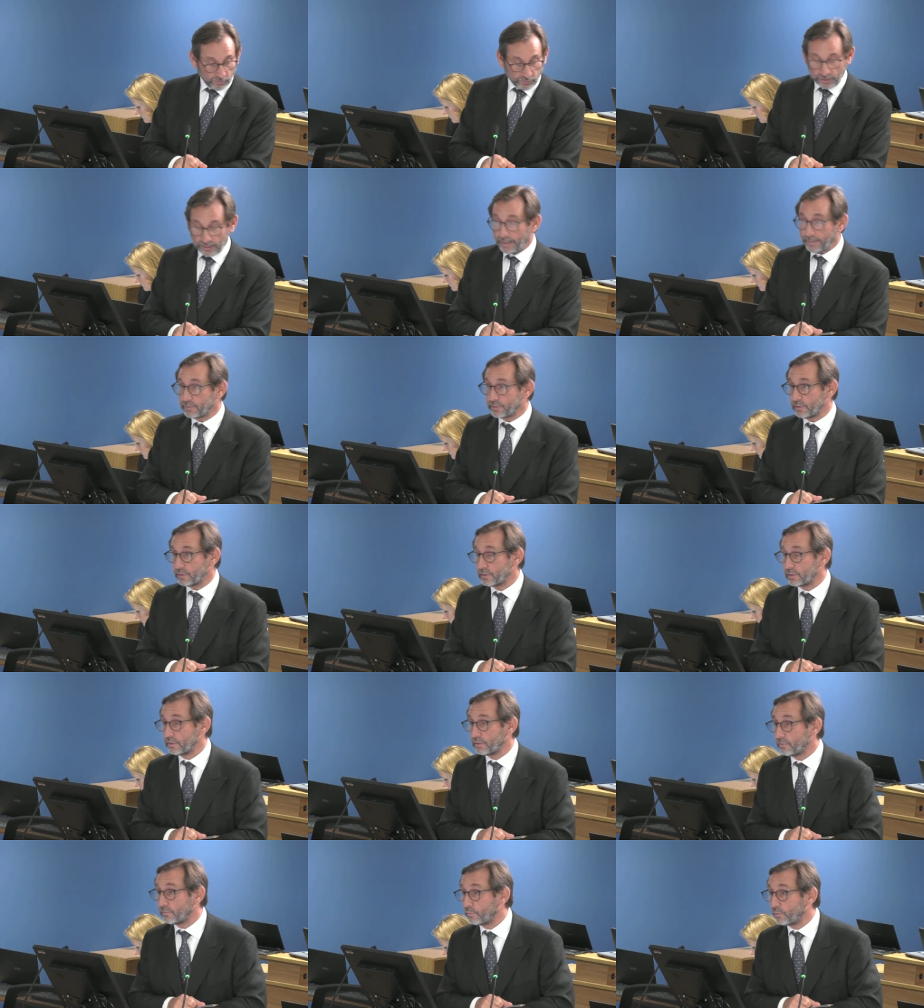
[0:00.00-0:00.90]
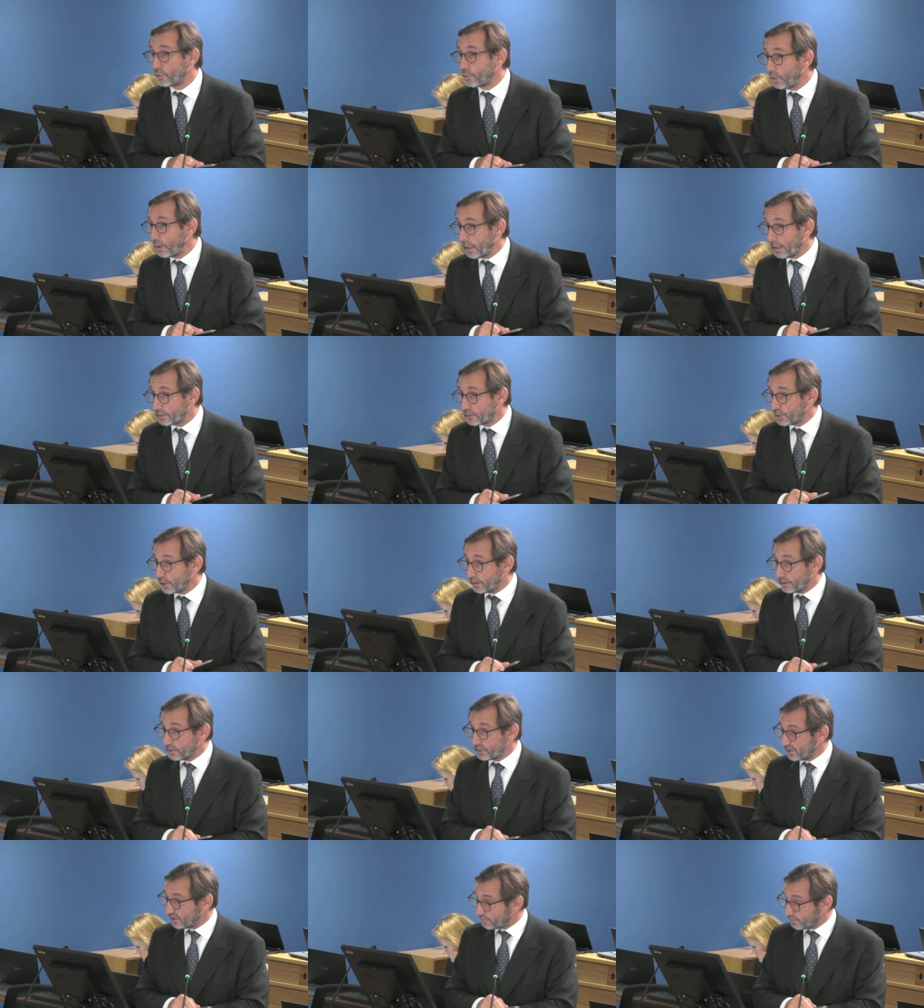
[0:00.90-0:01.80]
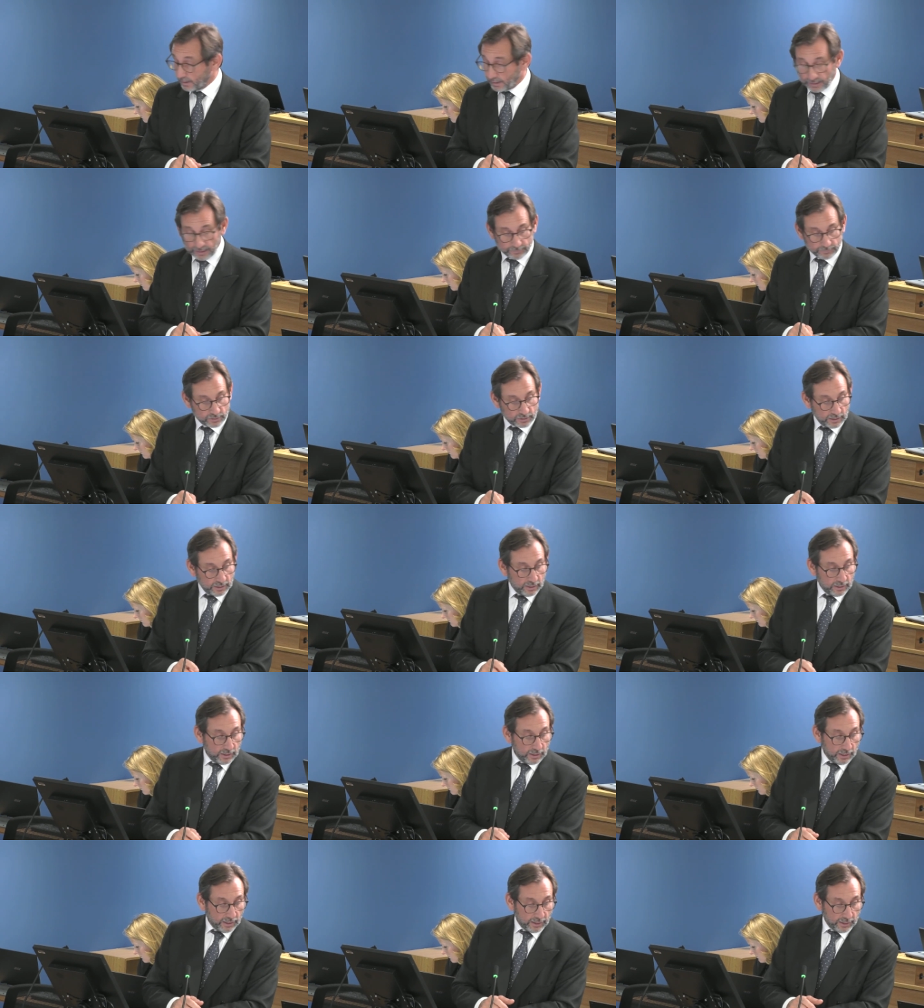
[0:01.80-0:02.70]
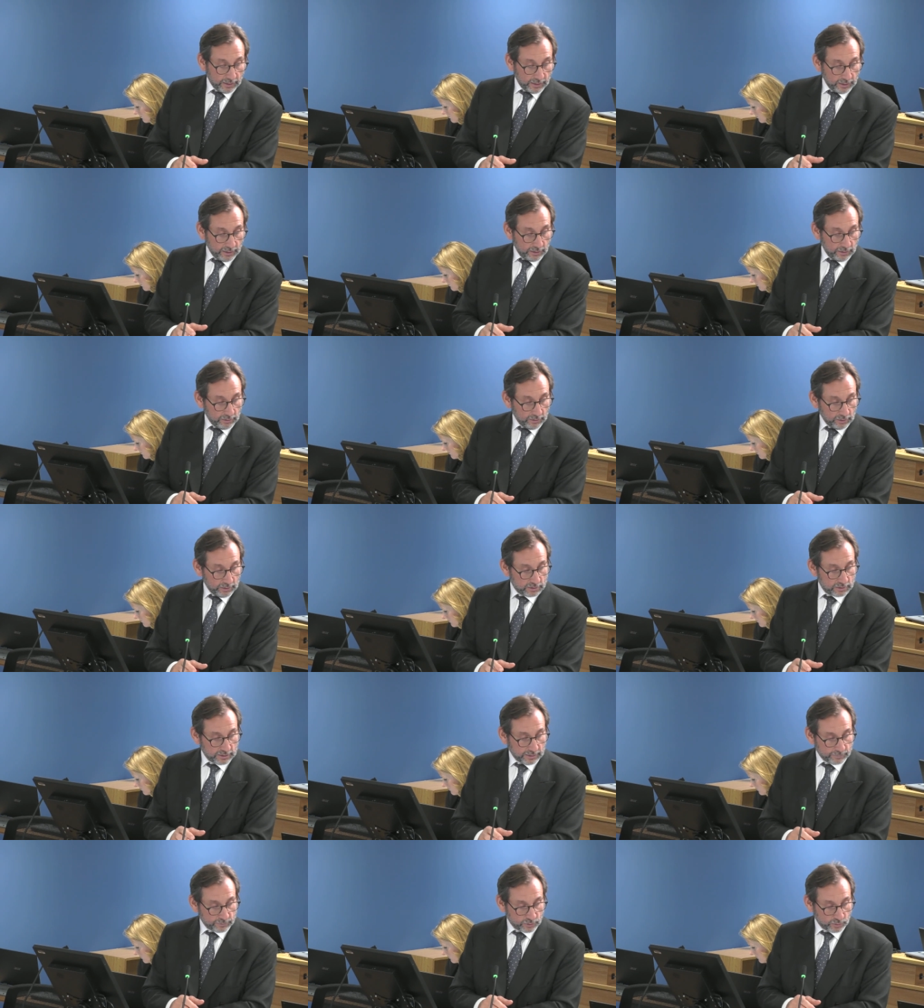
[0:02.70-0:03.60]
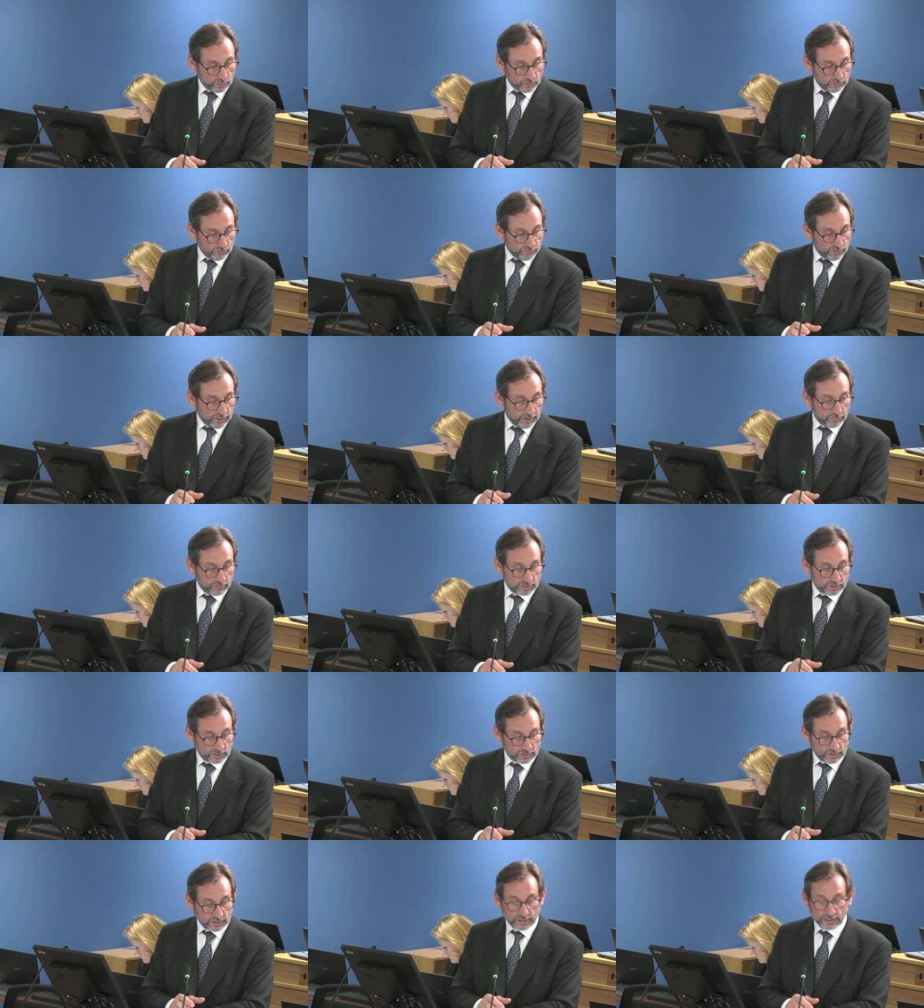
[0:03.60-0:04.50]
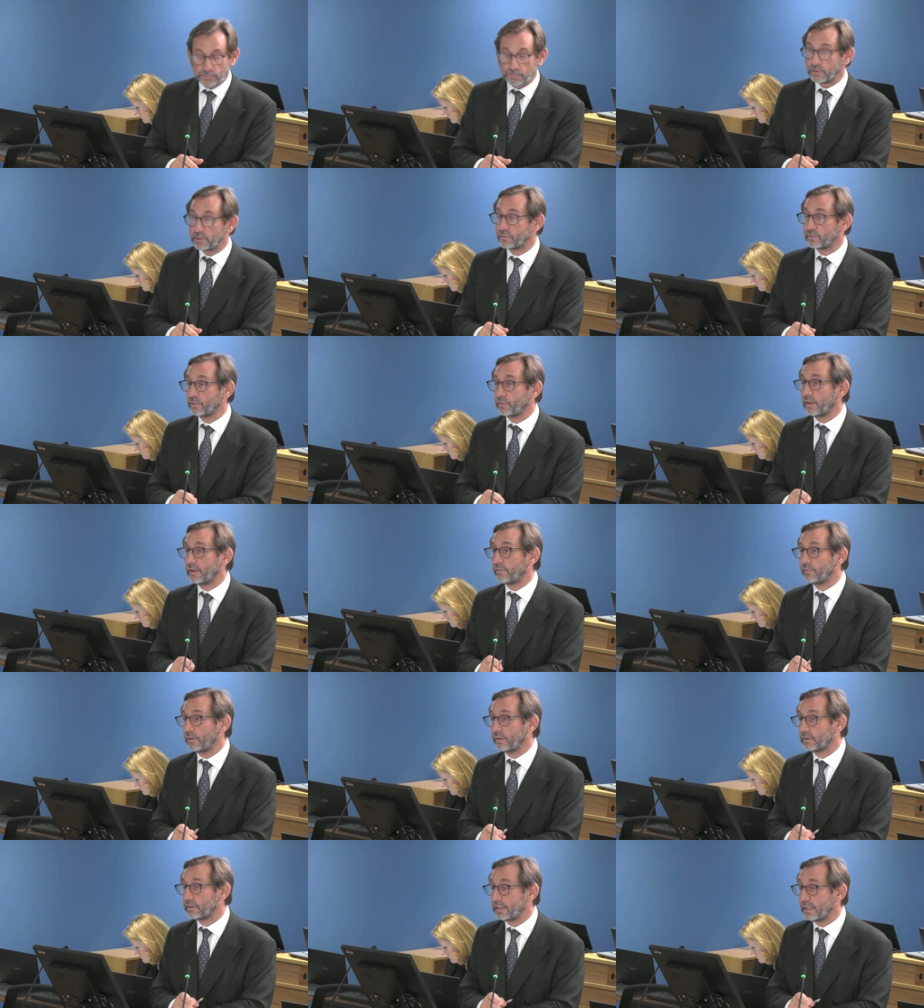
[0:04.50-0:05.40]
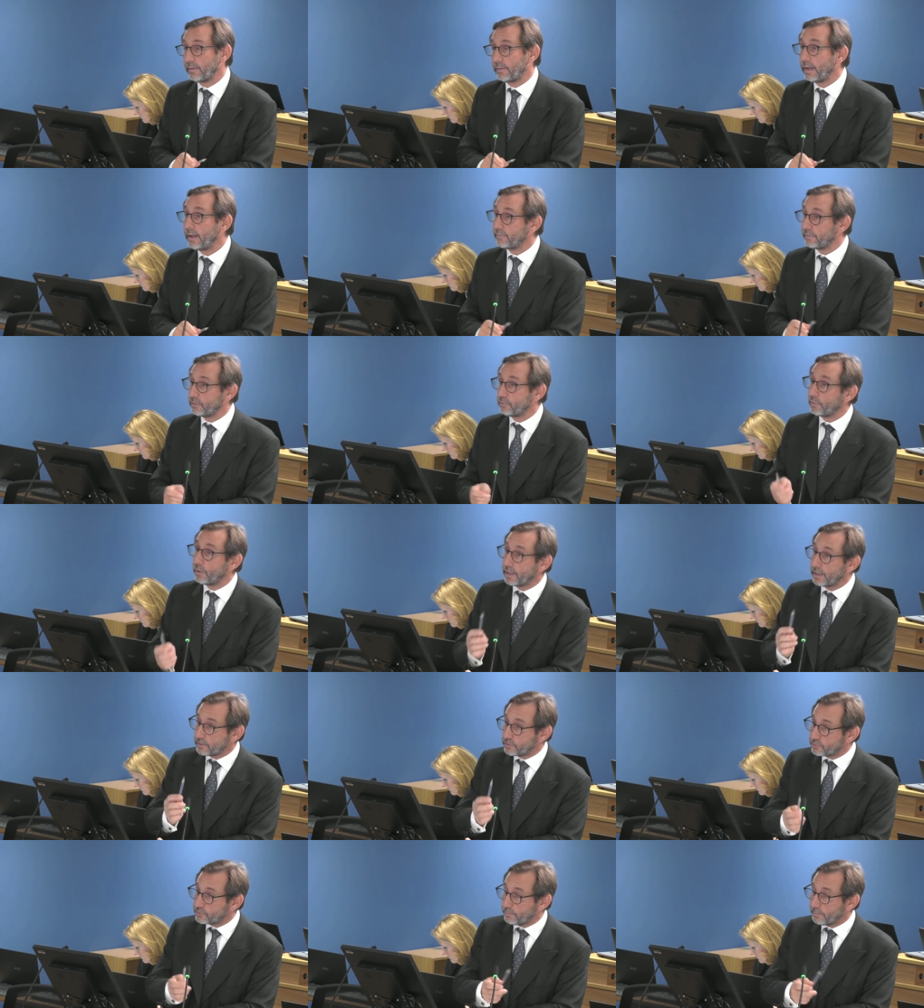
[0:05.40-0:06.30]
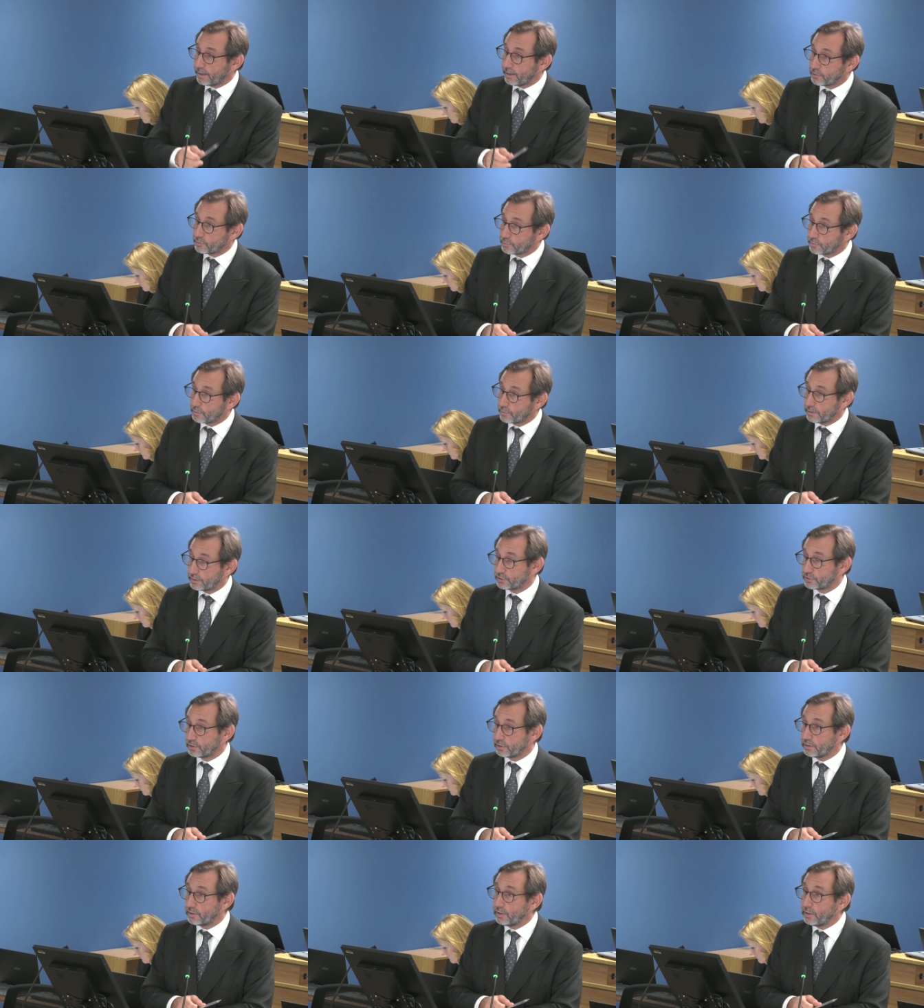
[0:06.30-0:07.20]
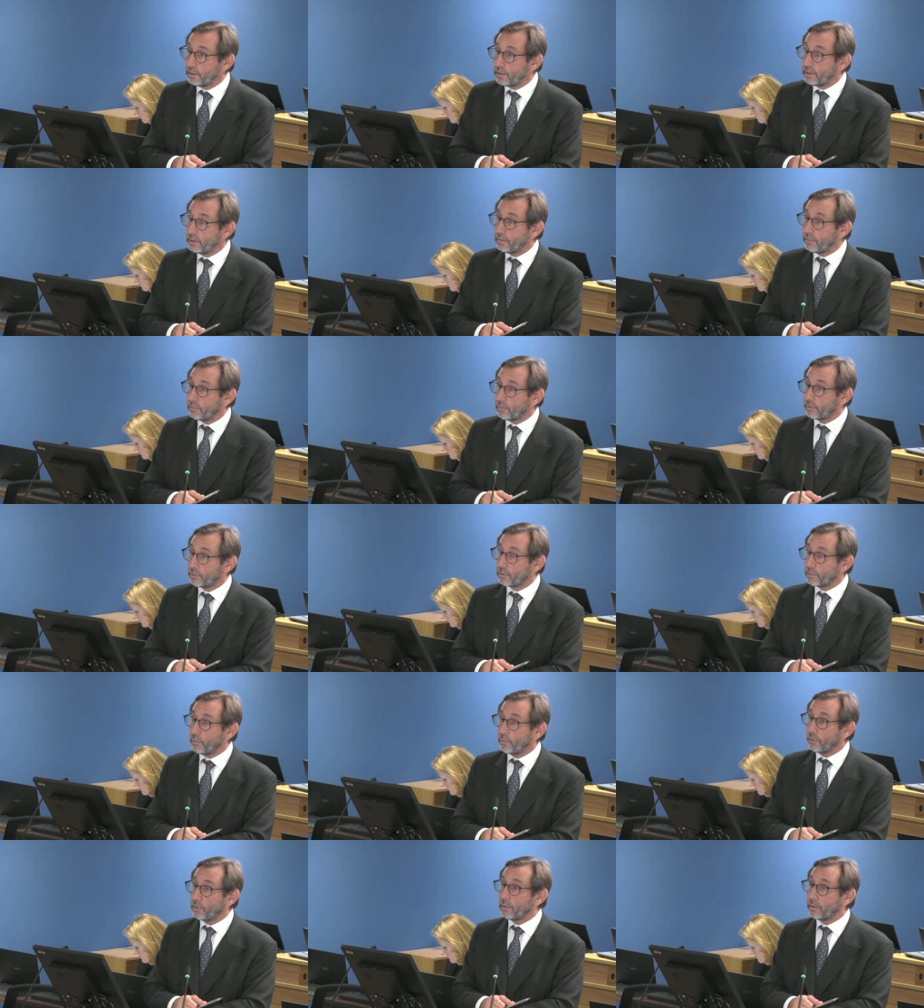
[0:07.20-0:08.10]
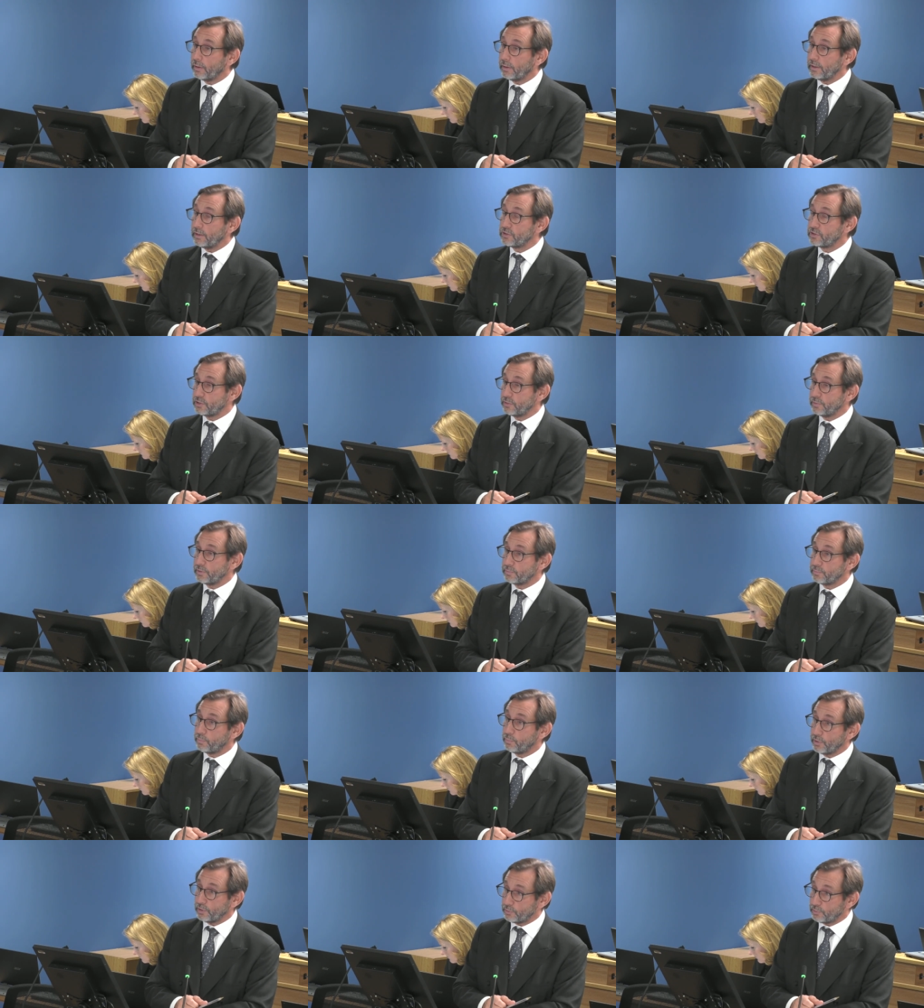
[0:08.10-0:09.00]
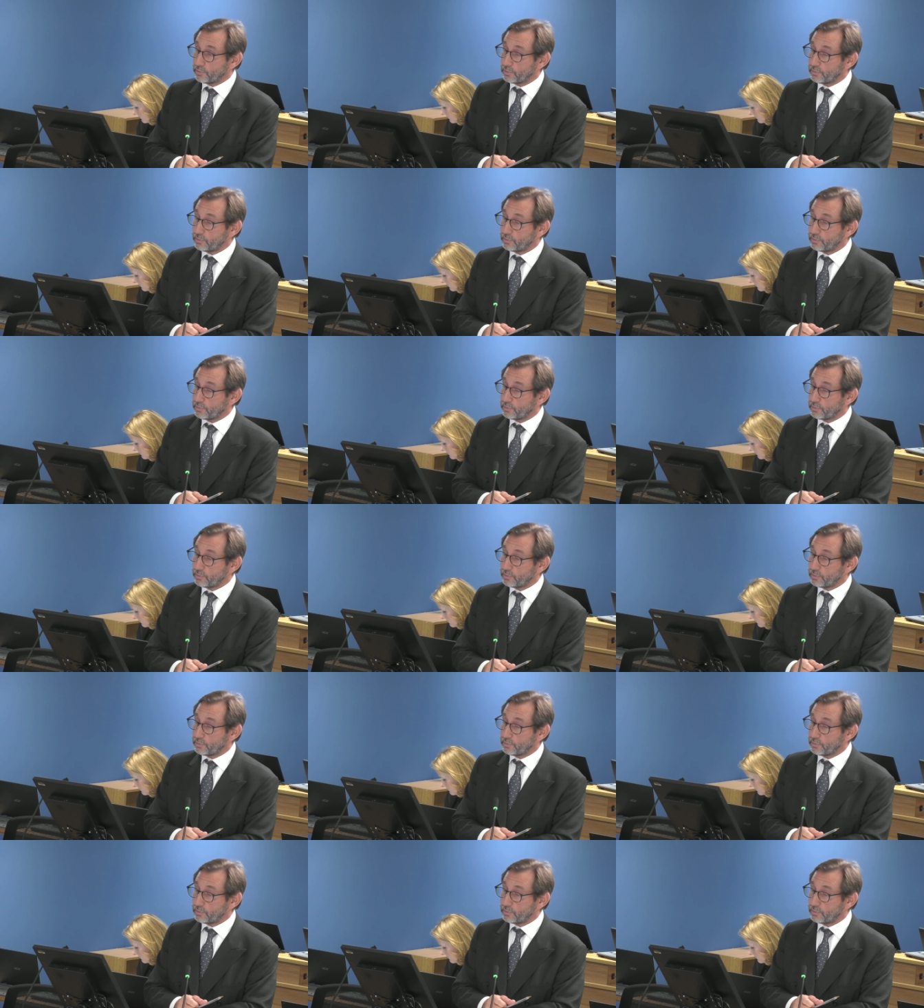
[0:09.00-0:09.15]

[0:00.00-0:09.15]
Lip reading: or the absence of required changes, perhaps, in his subsequent fire risk assessments for Grenfell Tower, having raised a management question or an issue which